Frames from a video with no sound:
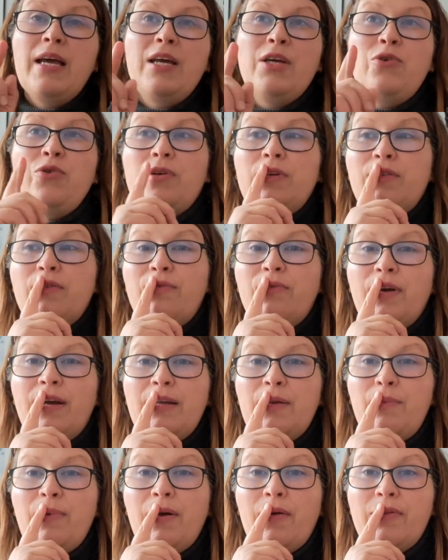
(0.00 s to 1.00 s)
you can
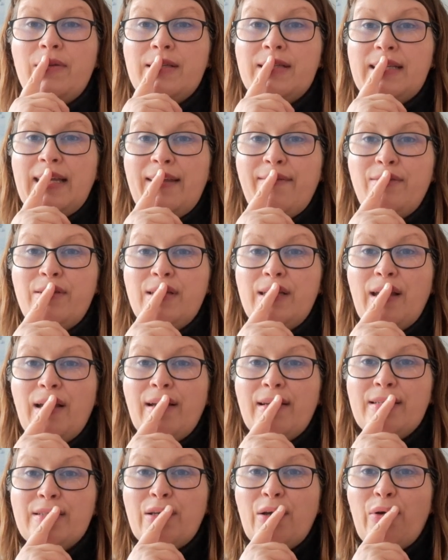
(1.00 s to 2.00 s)
find about the safety
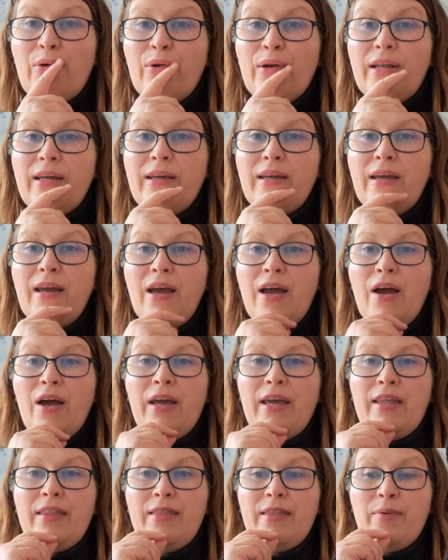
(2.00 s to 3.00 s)
eyes only
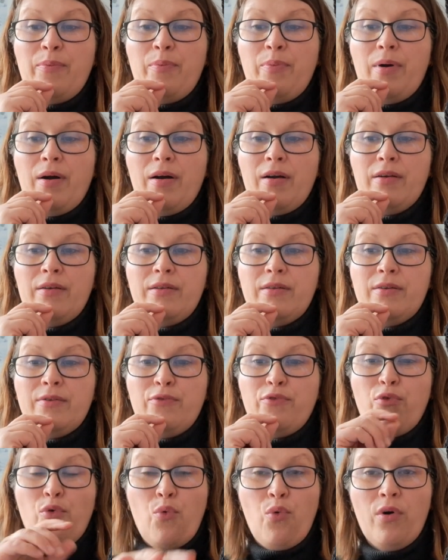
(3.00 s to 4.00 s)
in the part
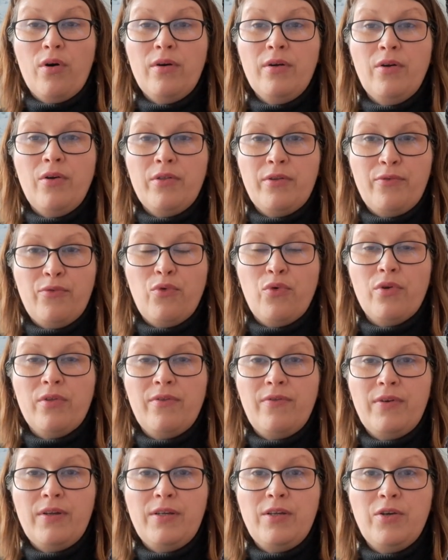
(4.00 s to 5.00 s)
4 on the fourth
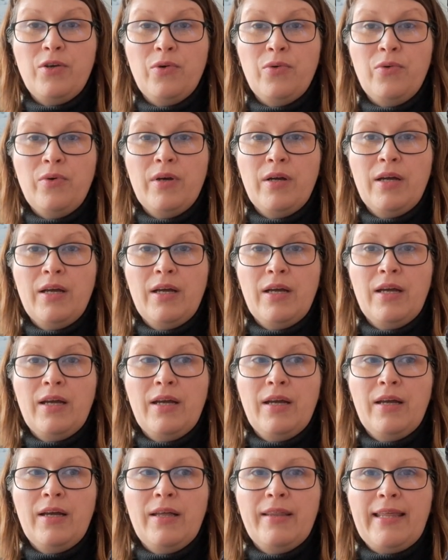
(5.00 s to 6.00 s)
video.
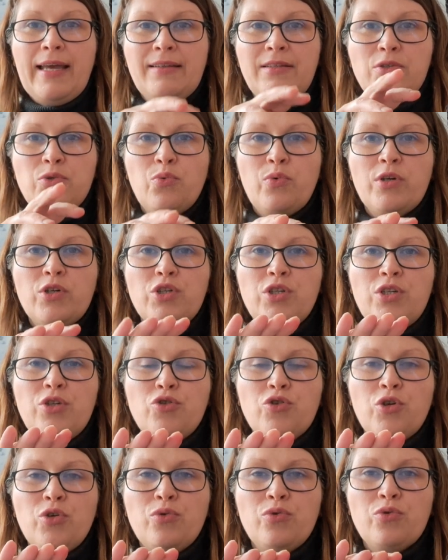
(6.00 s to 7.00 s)
That is where she
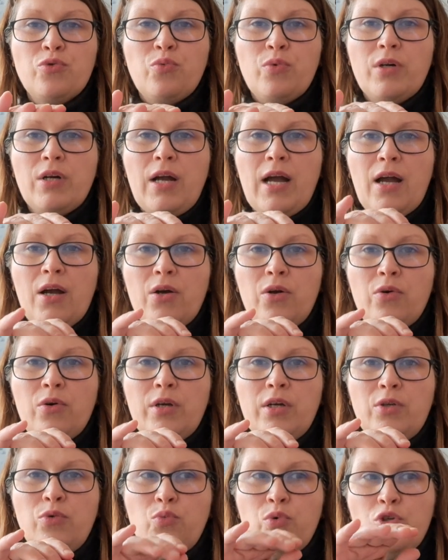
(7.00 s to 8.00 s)
shows where how
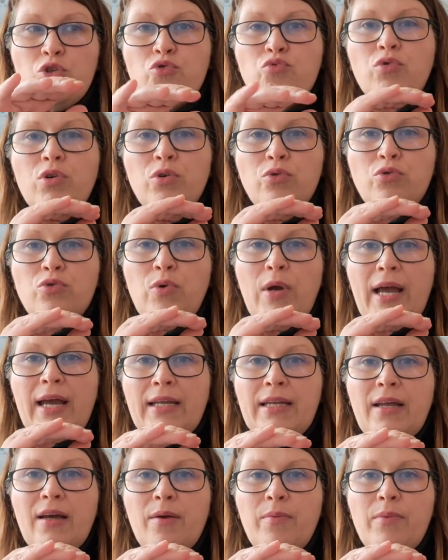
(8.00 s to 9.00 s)
in which row to
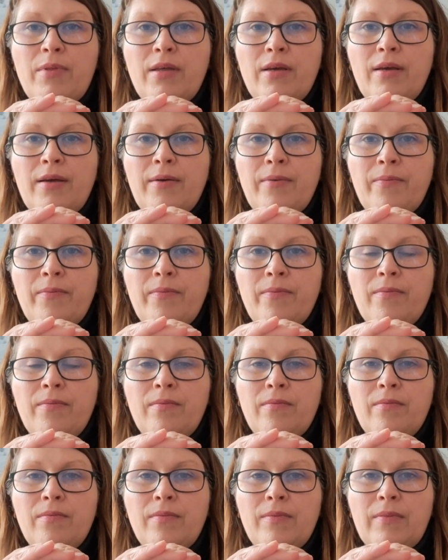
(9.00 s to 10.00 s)
add up the
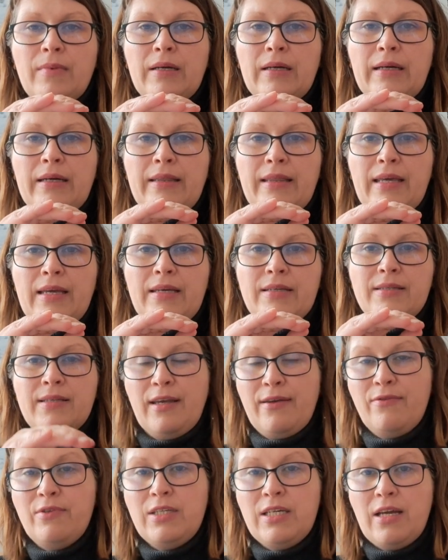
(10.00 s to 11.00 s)

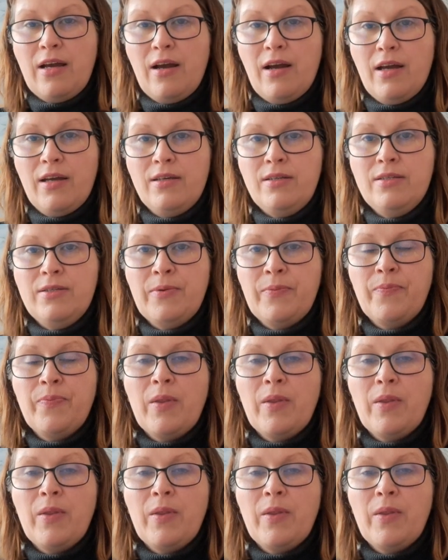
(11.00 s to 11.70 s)
safety eyes.